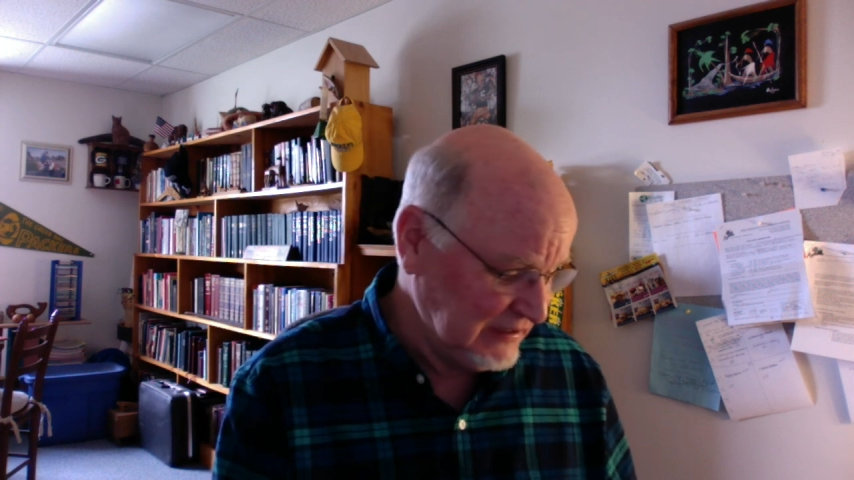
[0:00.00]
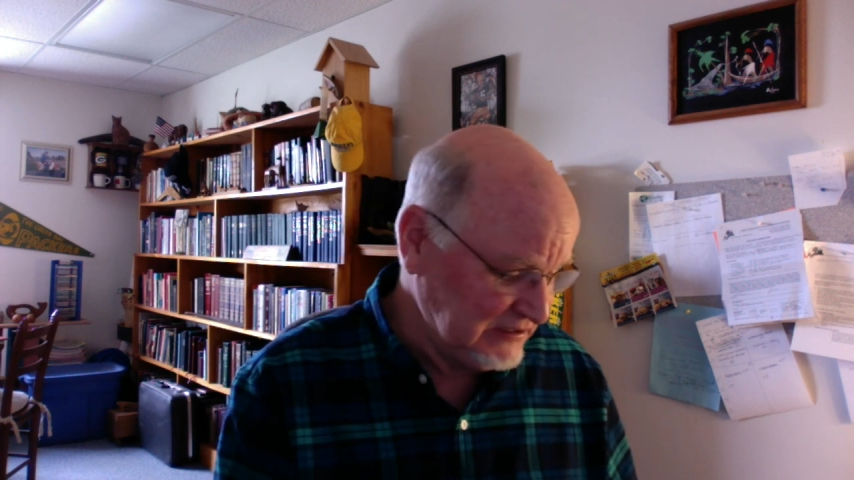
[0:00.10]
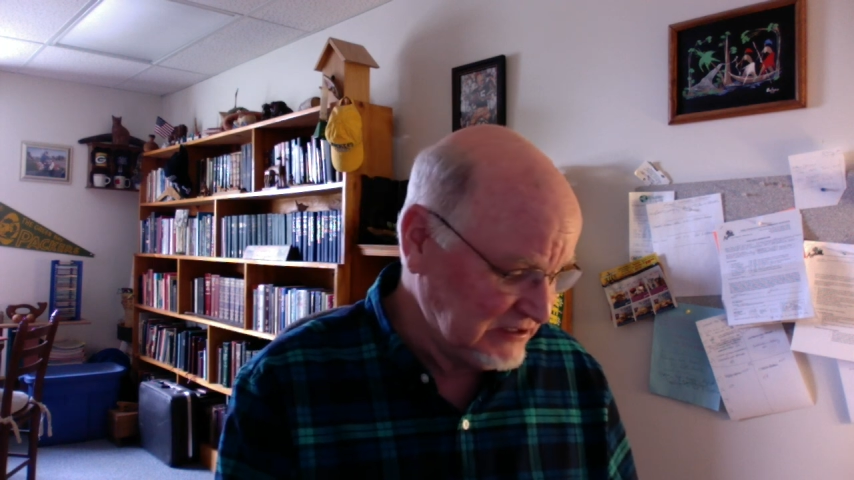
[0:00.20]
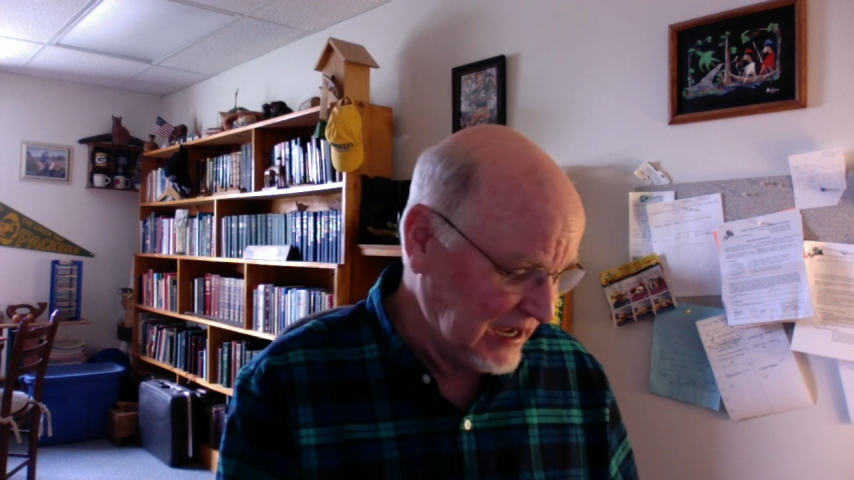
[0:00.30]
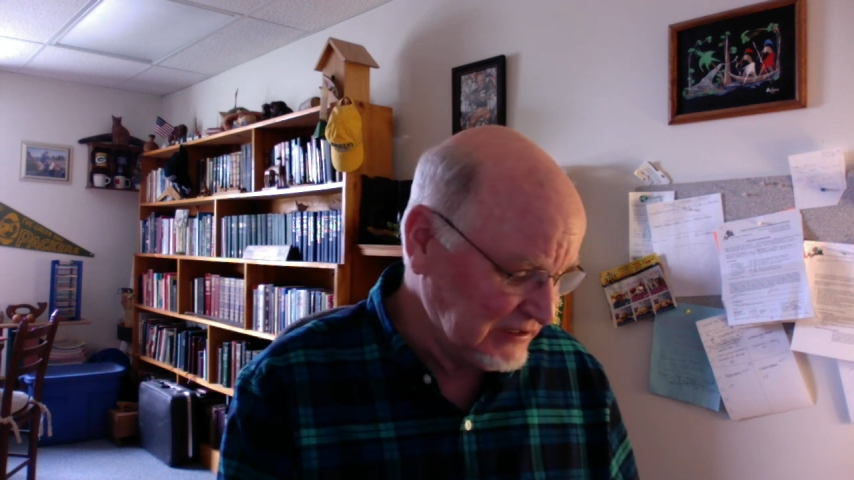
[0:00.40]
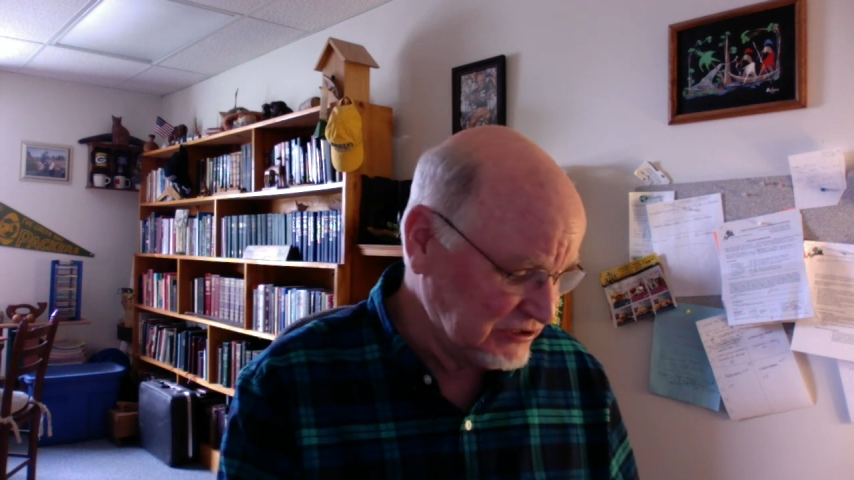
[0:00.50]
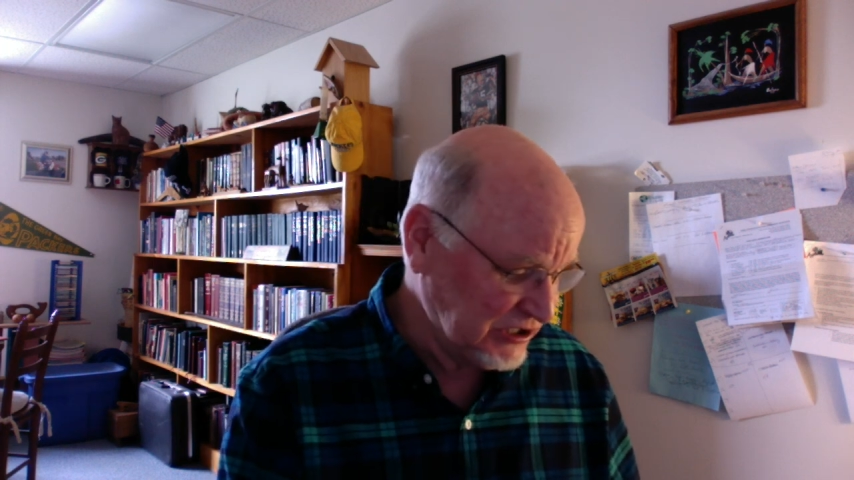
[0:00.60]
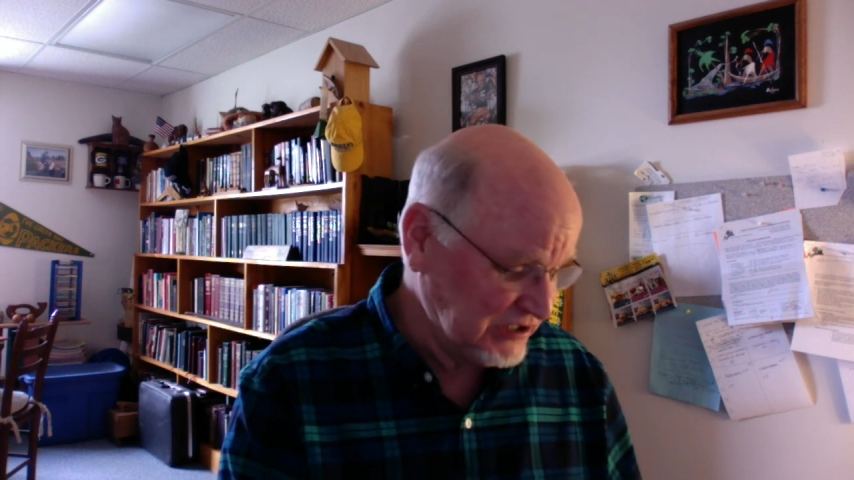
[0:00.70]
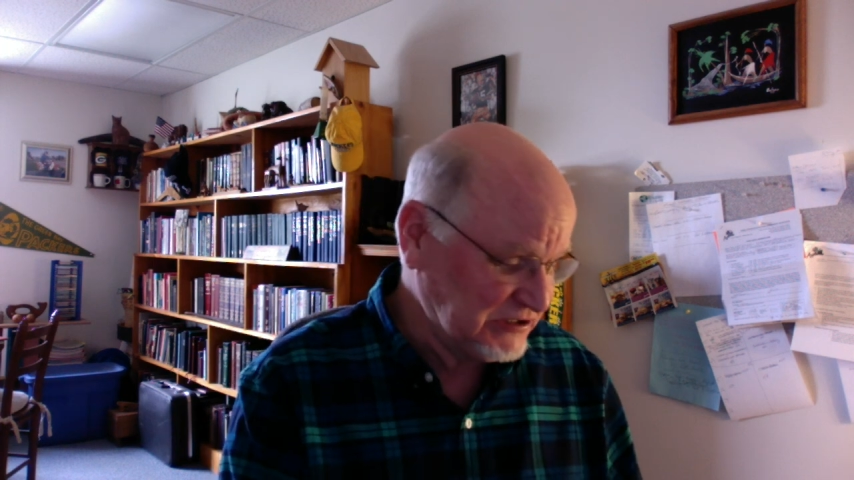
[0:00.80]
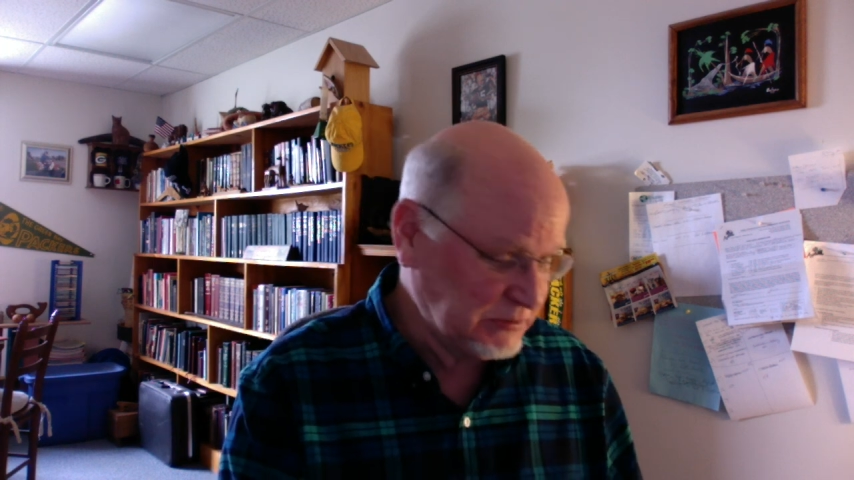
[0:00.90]
he's not
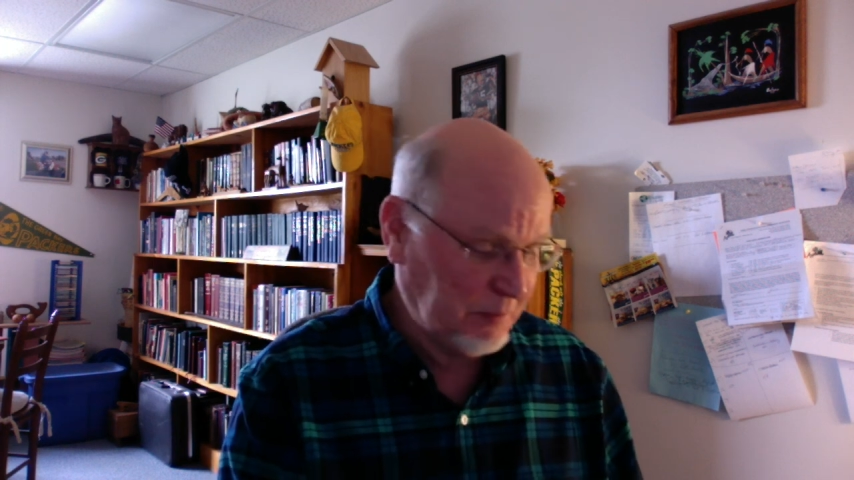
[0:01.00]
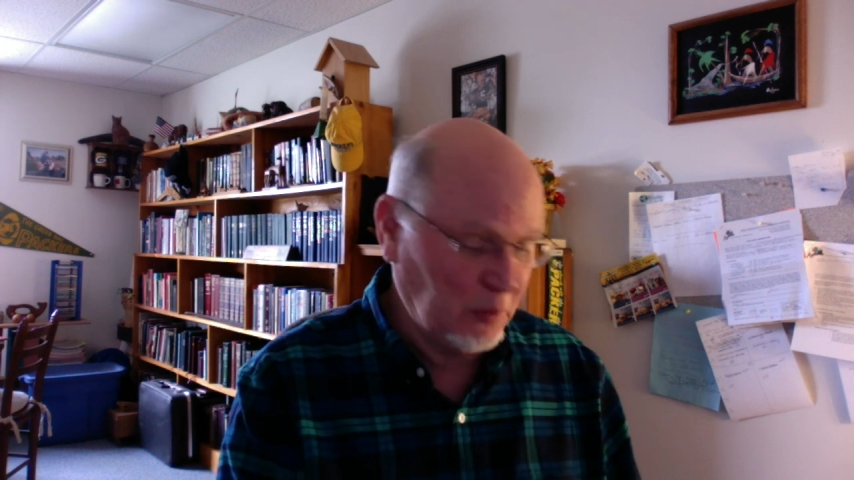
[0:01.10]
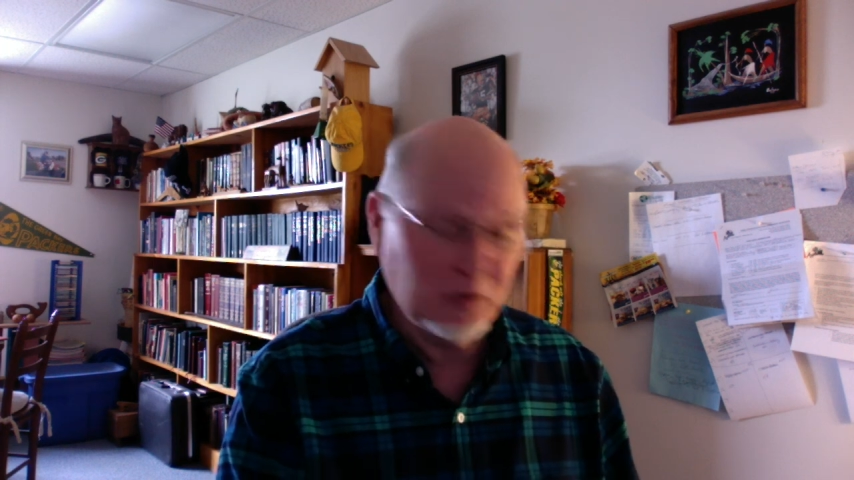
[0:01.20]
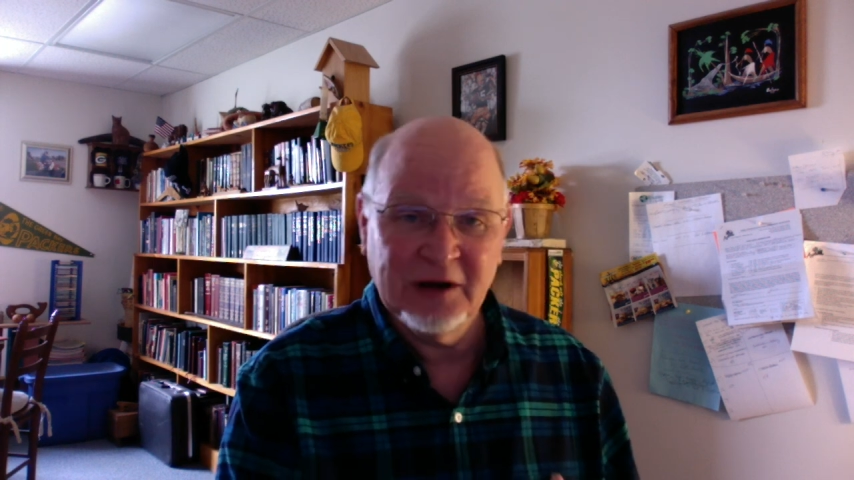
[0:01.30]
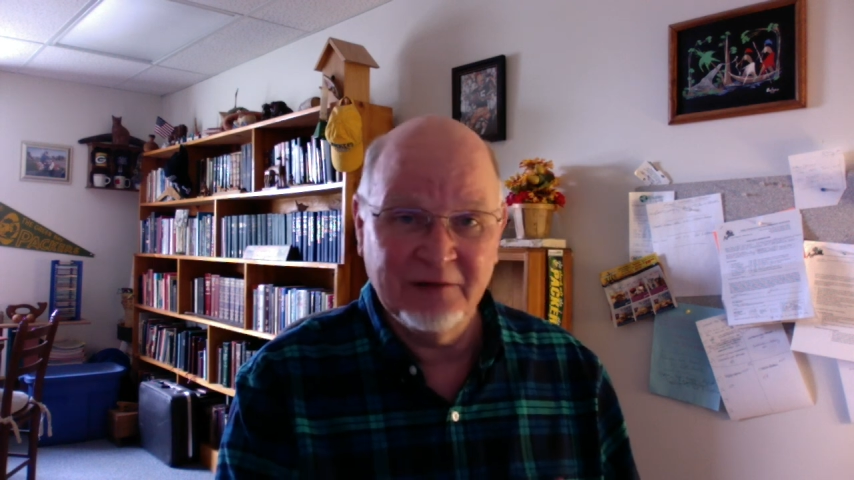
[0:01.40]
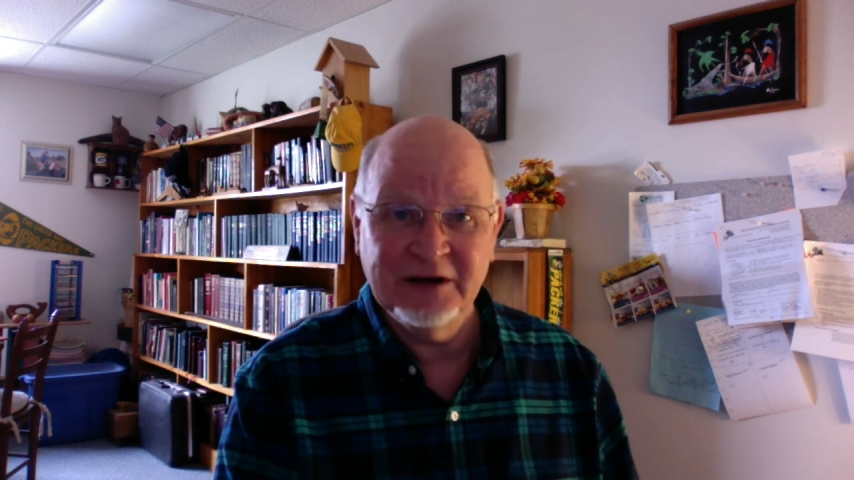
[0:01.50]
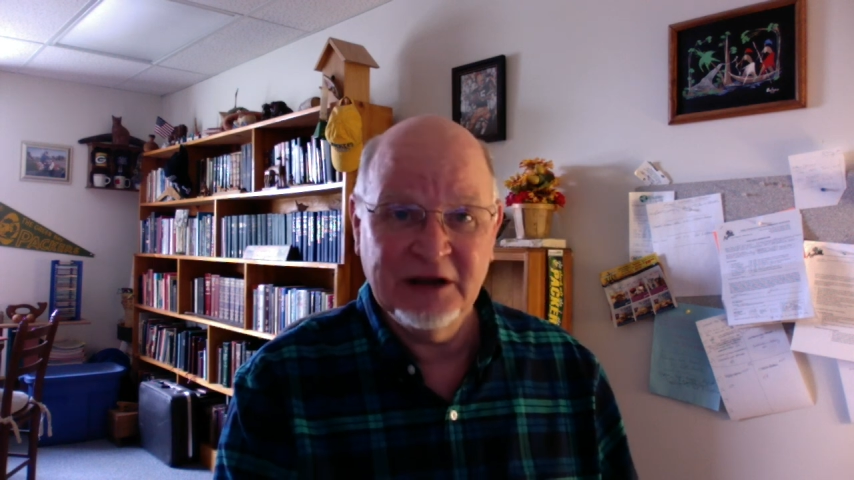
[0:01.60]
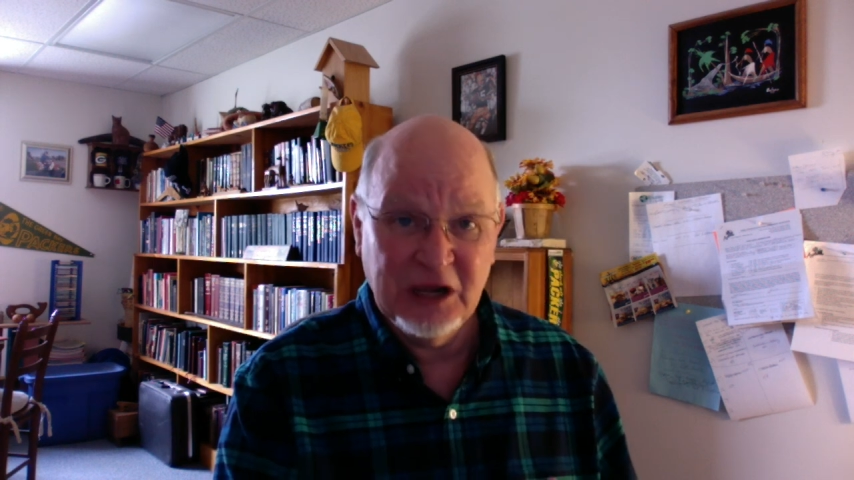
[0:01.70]
just spoken of it